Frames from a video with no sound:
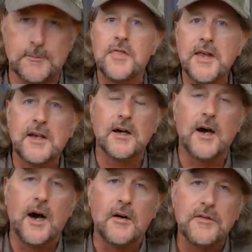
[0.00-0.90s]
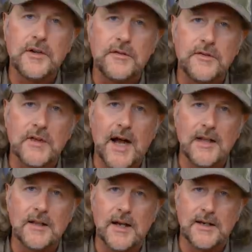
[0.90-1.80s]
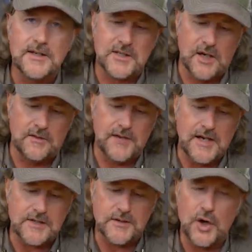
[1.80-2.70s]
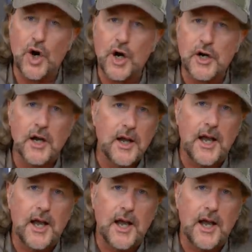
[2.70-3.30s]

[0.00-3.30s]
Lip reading: think of the fly line itself as the hook,